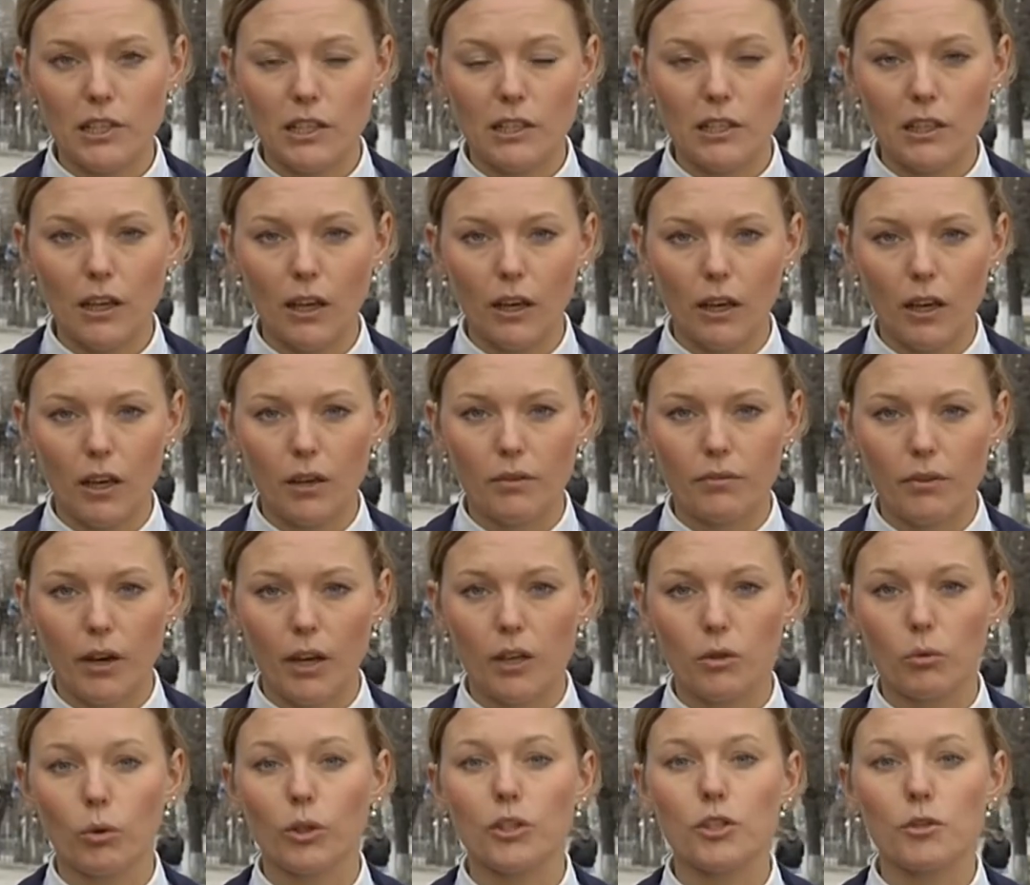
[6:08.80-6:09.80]
in Kiev
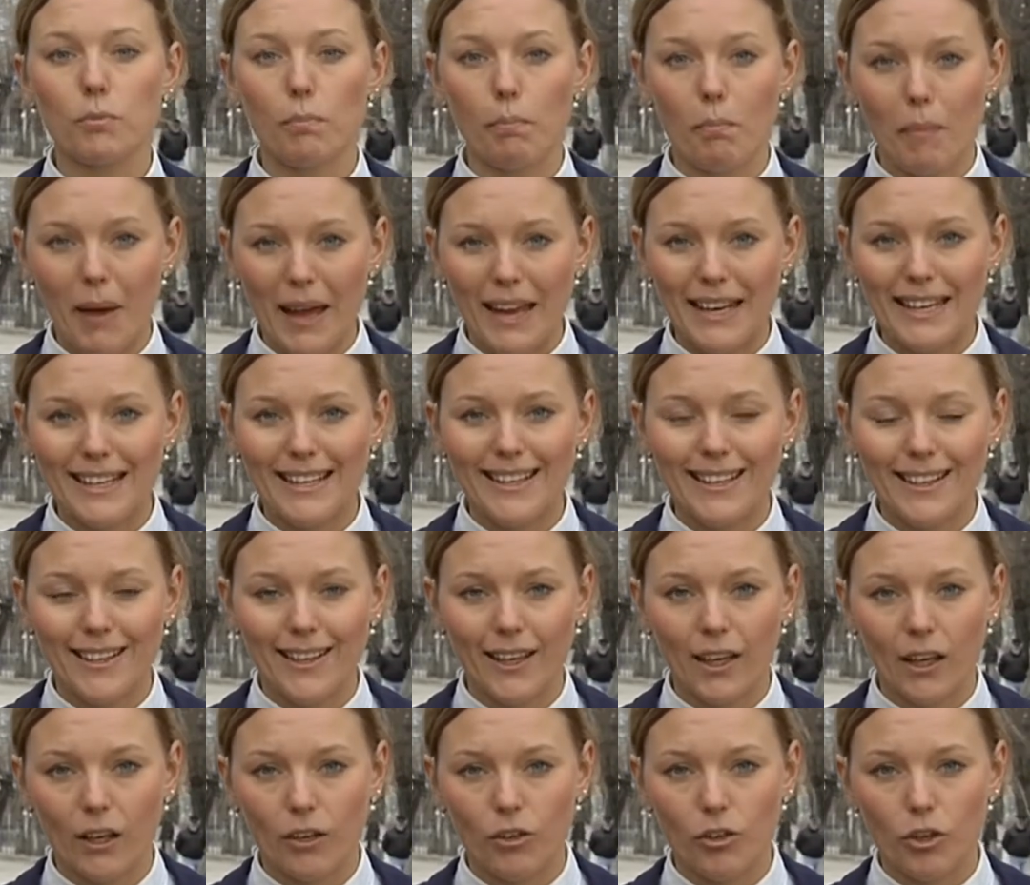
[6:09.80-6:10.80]
and what many
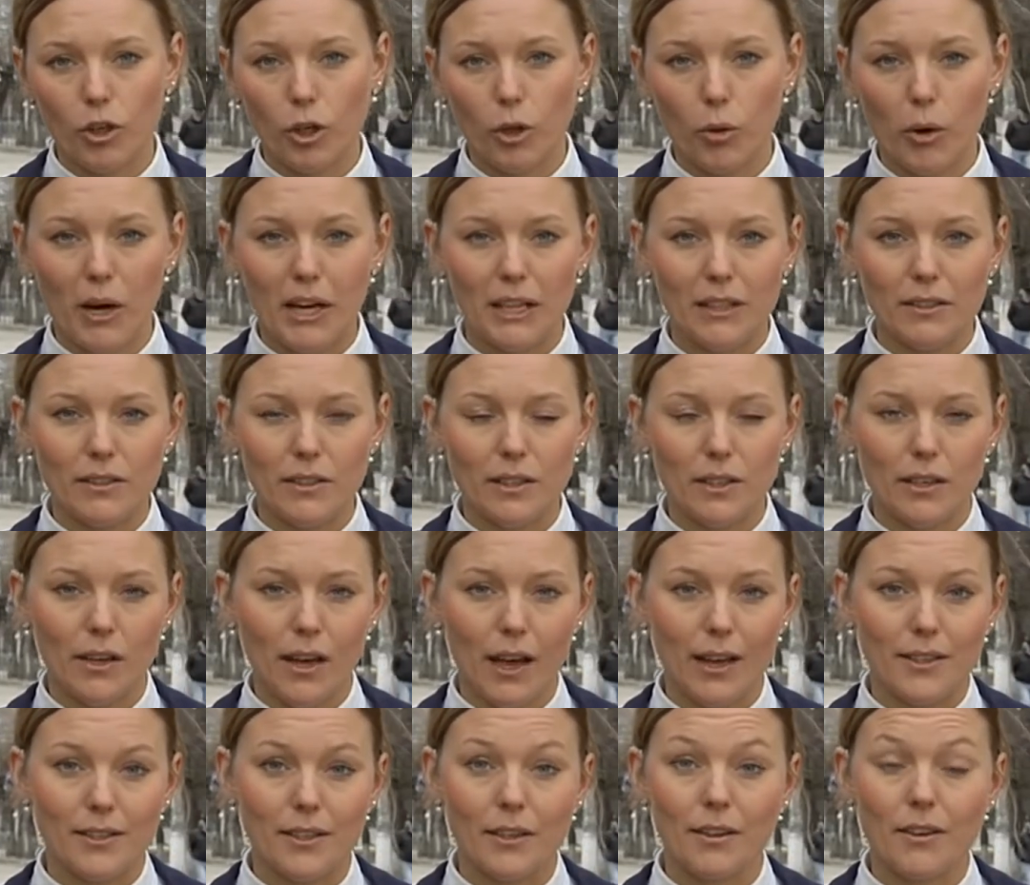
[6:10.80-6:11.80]
here in Ukraine see
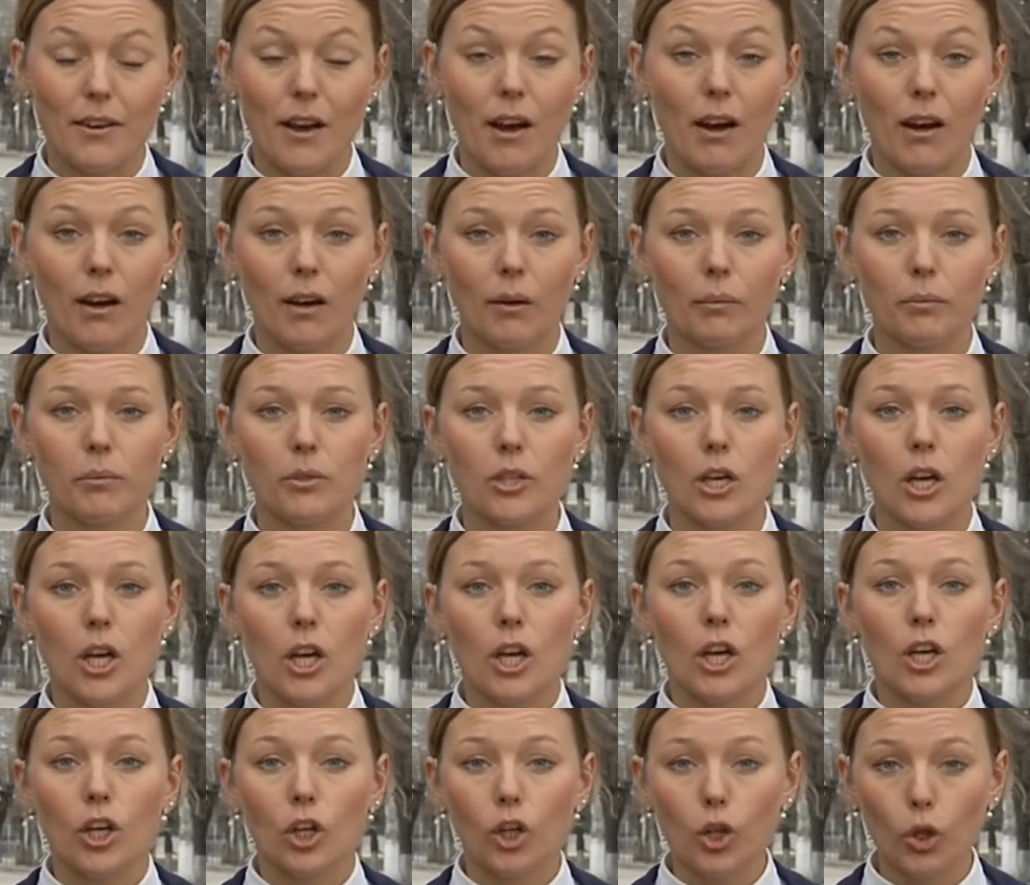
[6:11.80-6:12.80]
as an armed
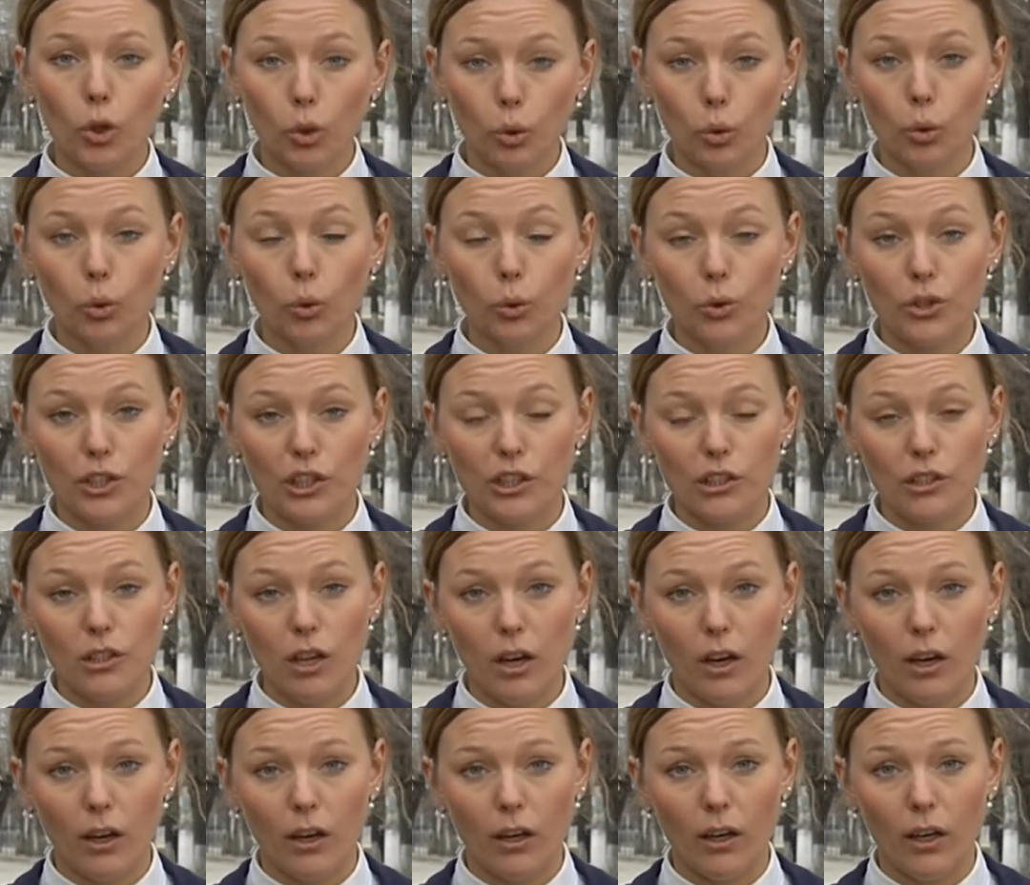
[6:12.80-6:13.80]
coup
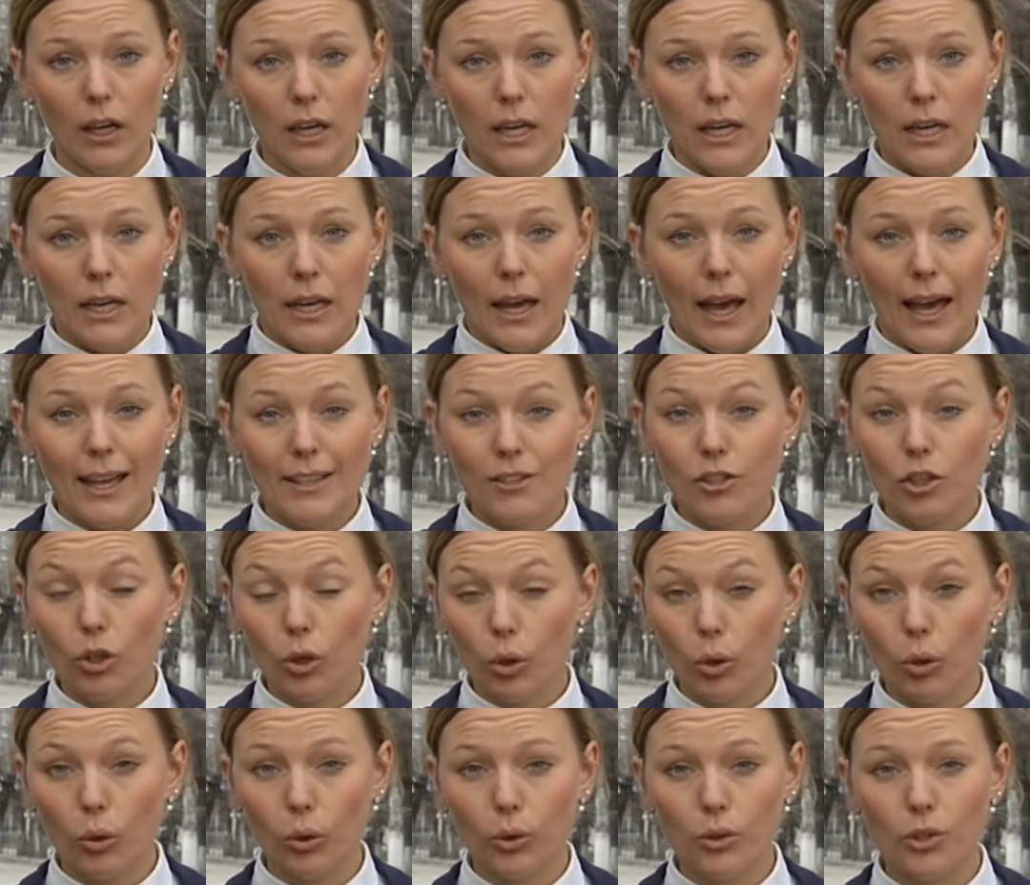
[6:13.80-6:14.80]
d'etat has
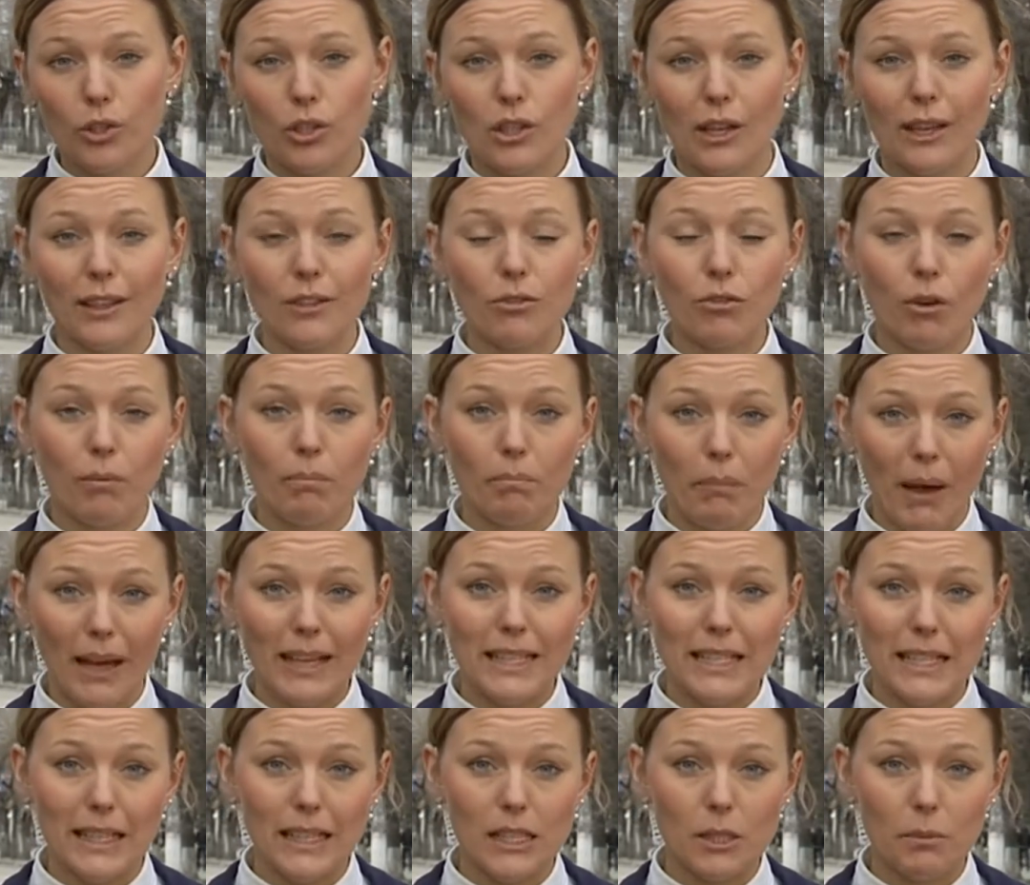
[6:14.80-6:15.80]
caused a
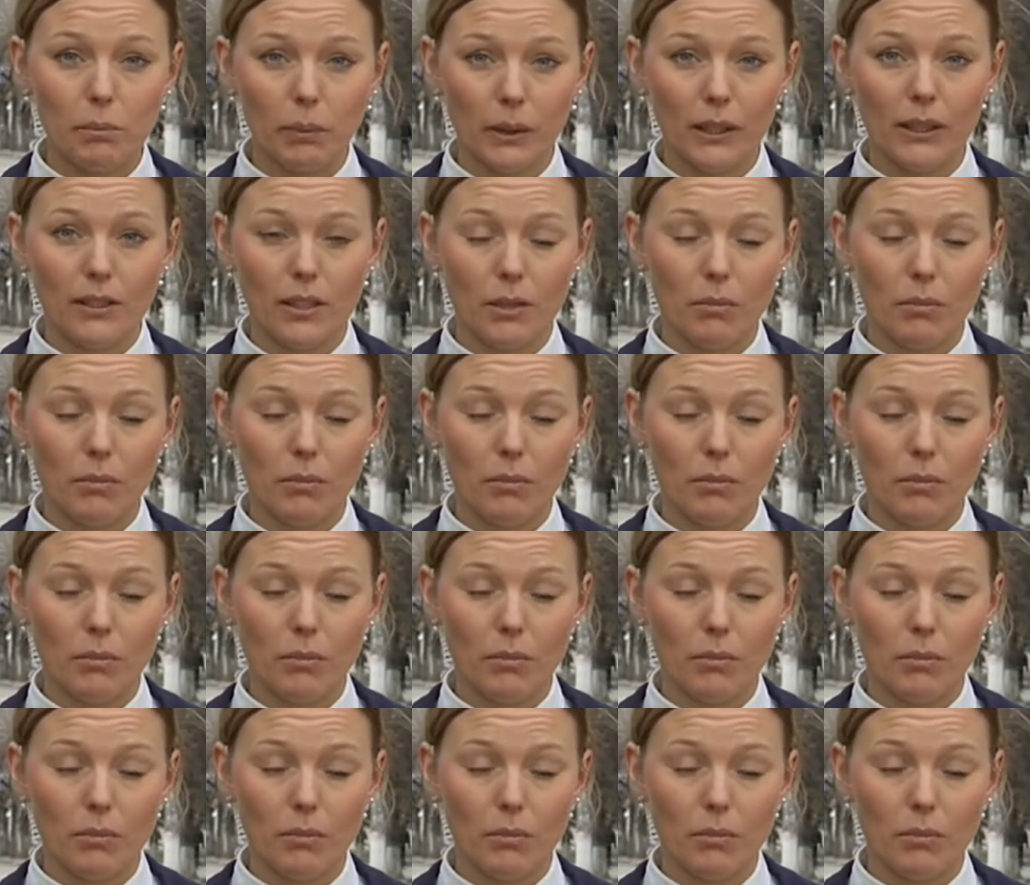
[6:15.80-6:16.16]
dramatic split